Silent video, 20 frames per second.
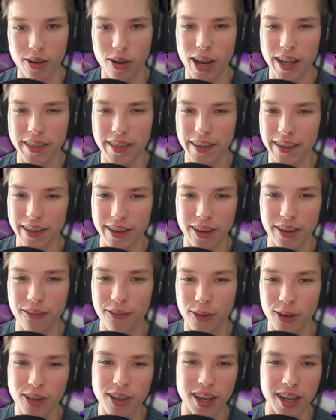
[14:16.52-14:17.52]
I think
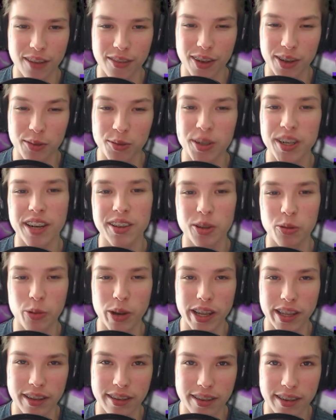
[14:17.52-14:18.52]
for a lot of us, we're going to have to
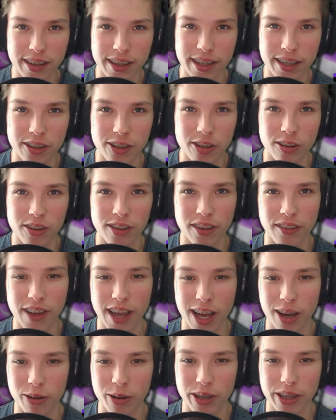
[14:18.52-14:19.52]
wait and see in terms of
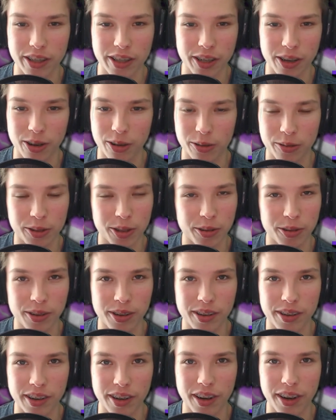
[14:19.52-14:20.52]
how it,
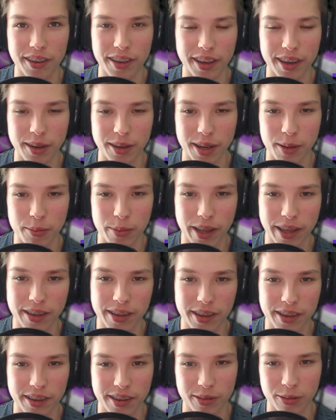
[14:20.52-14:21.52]
uses on a day-to-day
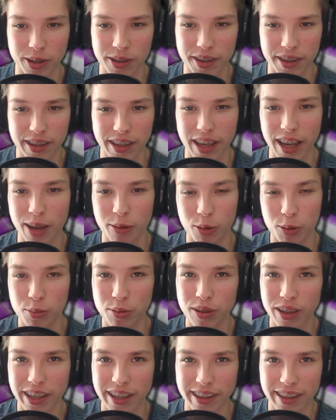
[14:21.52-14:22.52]
basis. Once again, we're
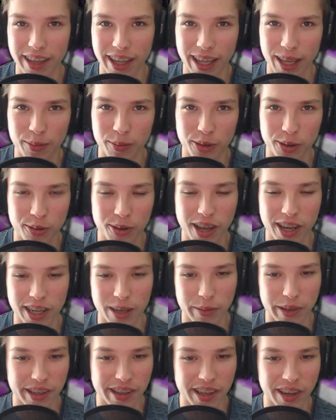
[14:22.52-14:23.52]
playing games. We're not going
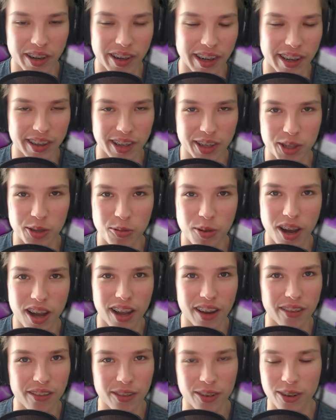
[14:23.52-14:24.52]
to be staring at the
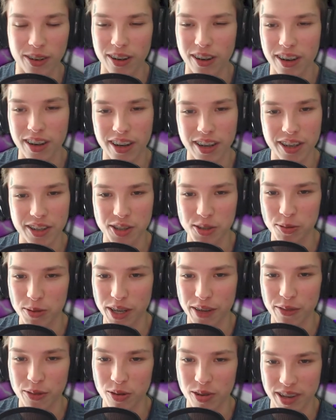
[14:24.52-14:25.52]
UI for
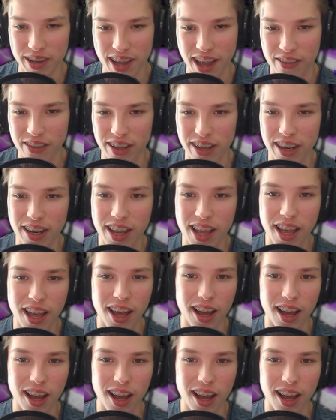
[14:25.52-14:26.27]
24/7.